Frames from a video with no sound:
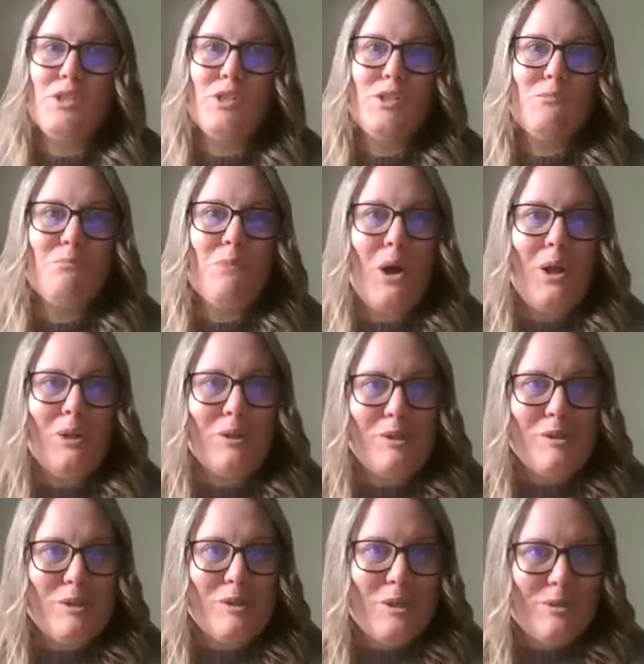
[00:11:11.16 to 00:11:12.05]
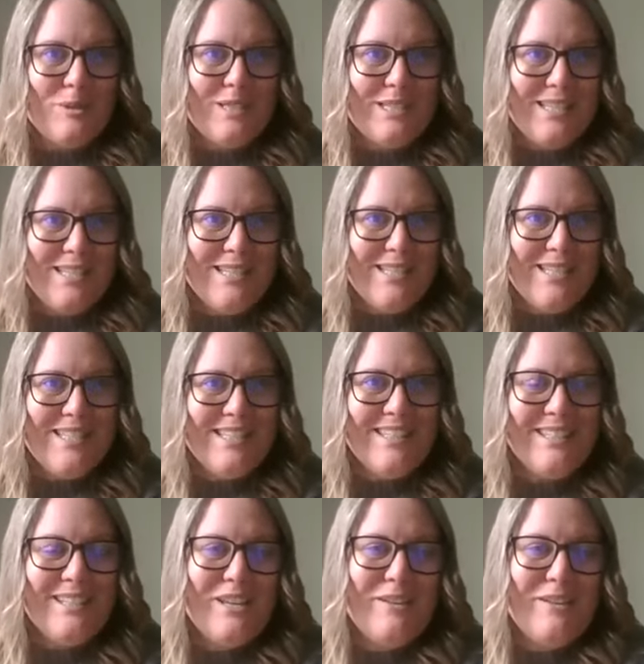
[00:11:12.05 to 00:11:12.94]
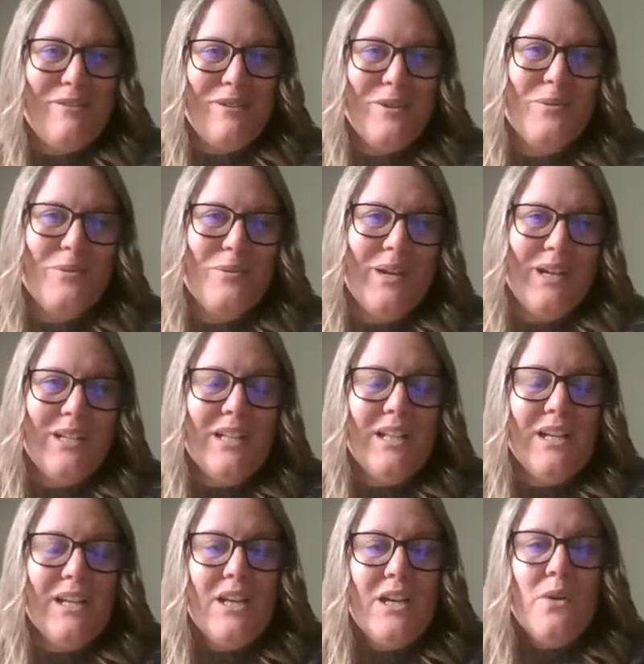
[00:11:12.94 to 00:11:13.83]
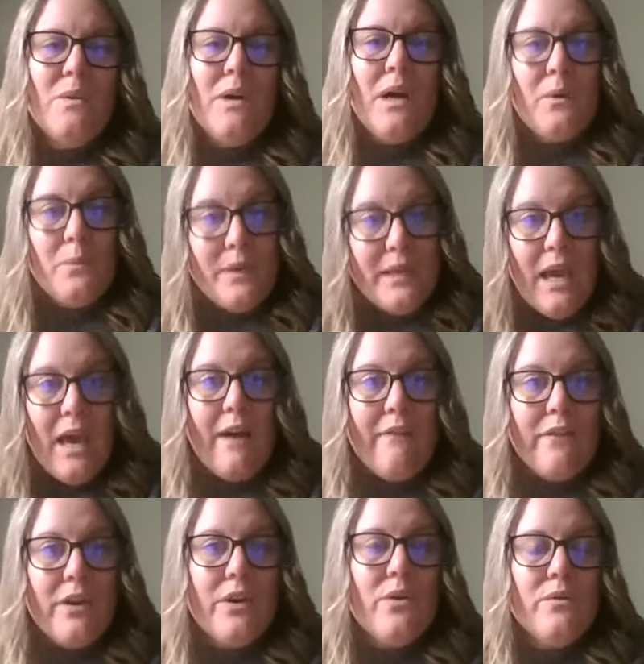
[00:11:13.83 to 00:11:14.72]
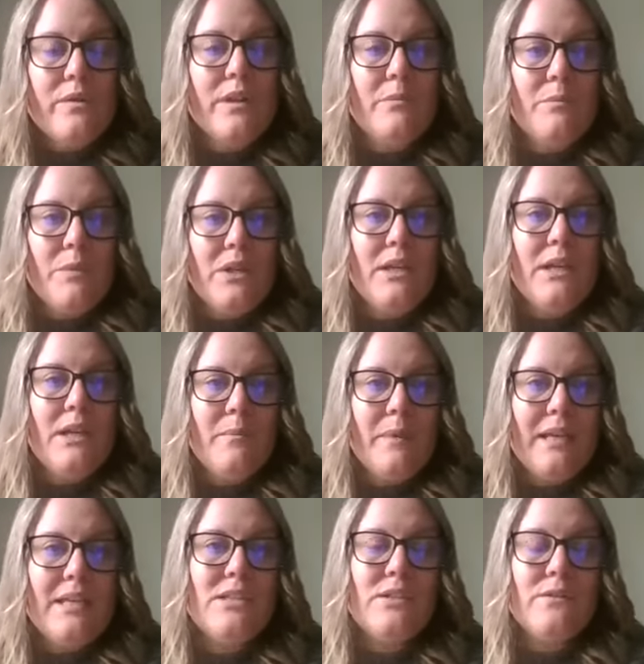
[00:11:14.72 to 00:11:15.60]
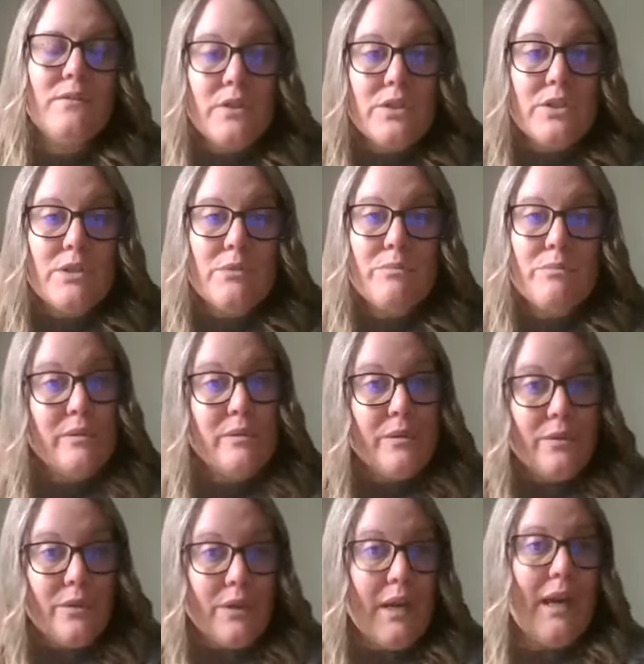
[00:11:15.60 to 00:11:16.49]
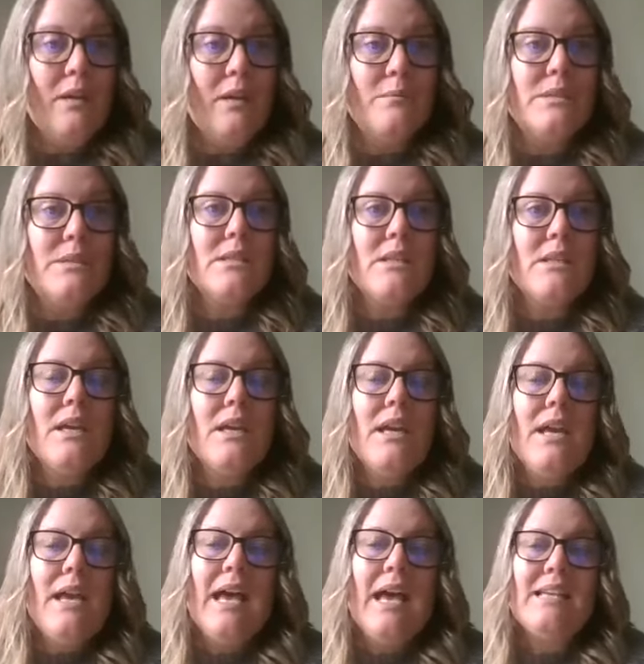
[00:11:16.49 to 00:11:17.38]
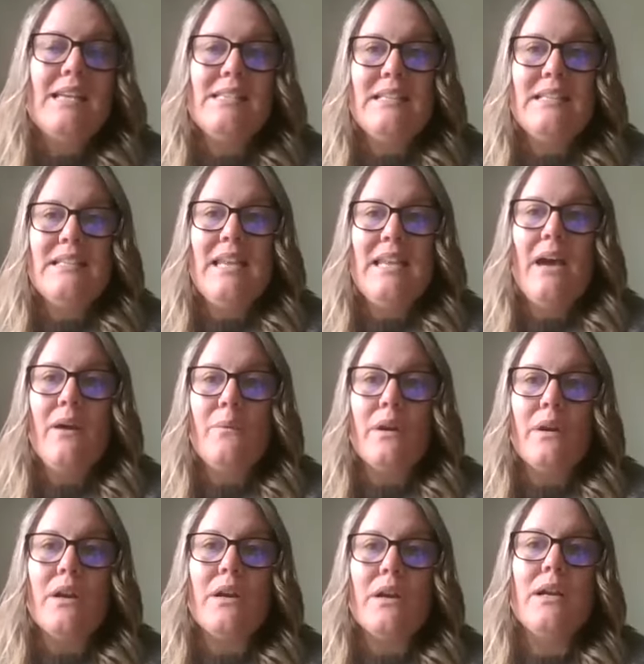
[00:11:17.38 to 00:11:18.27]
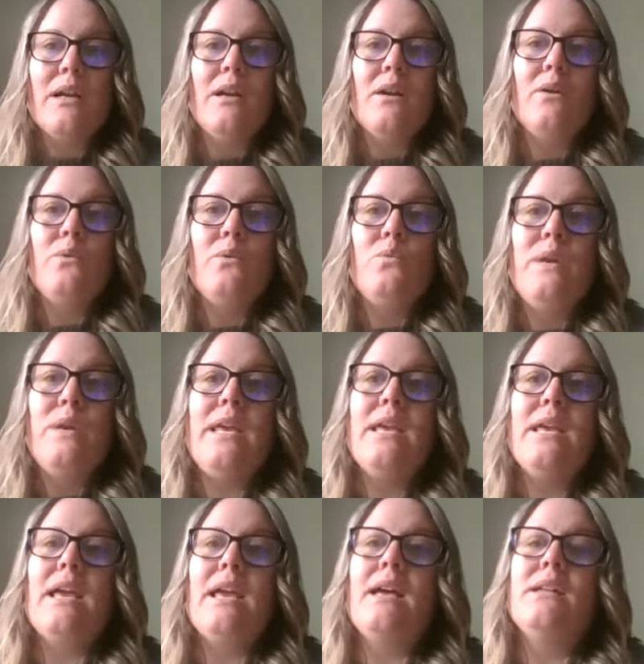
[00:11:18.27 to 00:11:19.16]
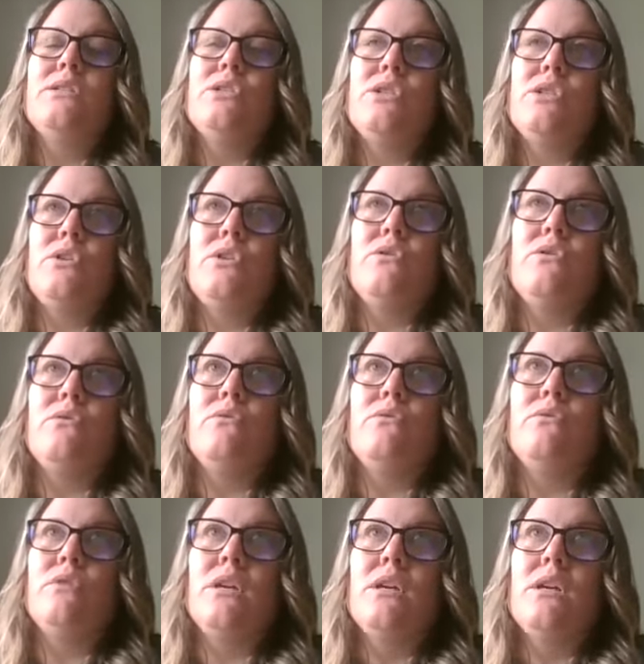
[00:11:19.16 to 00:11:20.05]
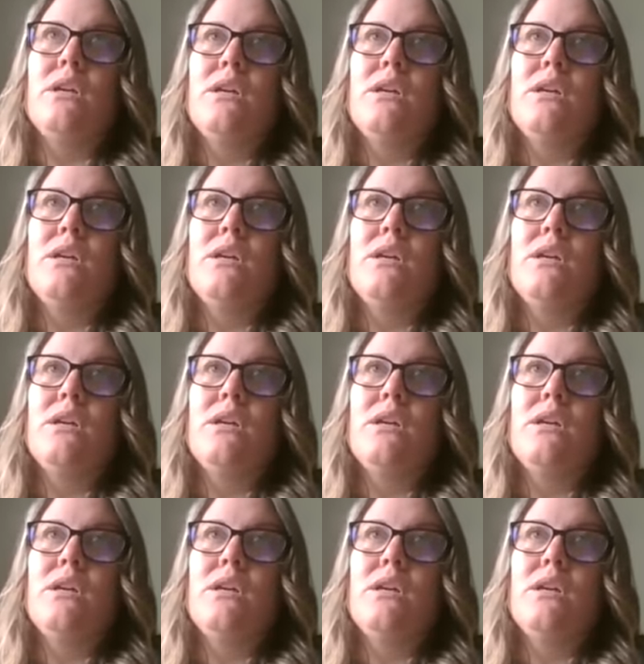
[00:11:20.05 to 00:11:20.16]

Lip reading: smaller doses, if you will. While we have our own community-based diversion programs, as a network, we get to